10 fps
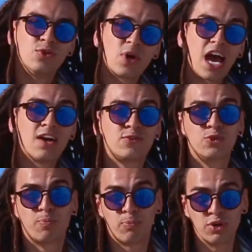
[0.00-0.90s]
You have
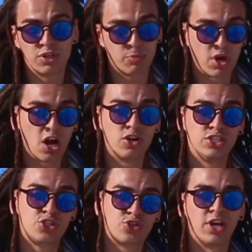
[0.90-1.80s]
to put your
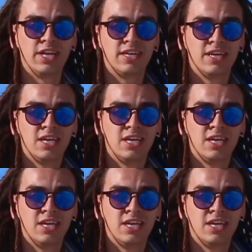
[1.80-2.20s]
priorities straight.